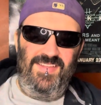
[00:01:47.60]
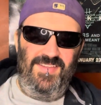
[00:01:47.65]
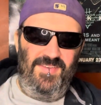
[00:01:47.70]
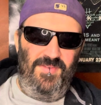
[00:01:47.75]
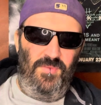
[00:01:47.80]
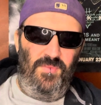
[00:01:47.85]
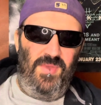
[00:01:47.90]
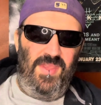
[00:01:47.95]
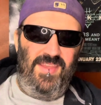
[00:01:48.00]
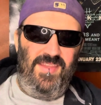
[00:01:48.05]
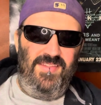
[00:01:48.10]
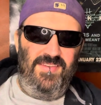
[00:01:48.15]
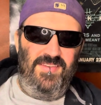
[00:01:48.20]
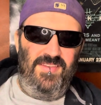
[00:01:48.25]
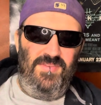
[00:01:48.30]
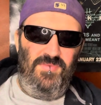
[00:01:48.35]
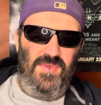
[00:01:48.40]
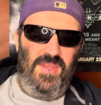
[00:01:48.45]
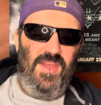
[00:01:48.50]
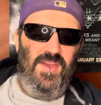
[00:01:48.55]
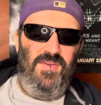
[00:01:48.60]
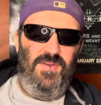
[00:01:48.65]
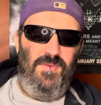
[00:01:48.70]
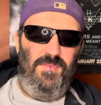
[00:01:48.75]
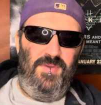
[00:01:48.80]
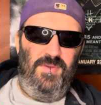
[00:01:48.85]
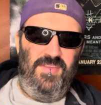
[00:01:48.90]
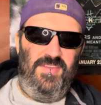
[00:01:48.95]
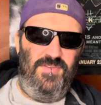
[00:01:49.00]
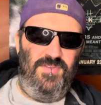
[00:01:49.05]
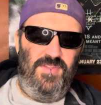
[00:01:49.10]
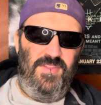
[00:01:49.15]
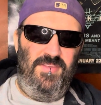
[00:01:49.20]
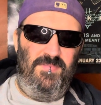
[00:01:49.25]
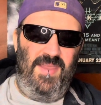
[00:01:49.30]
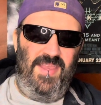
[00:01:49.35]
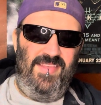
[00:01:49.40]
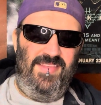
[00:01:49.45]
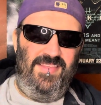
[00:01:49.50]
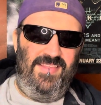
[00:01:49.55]
we know her position is
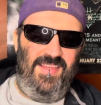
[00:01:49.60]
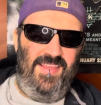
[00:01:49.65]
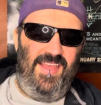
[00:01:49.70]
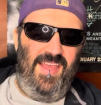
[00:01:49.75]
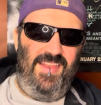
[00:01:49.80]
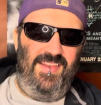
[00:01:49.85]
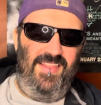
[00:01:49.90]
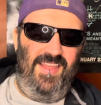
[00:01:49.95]
basically kind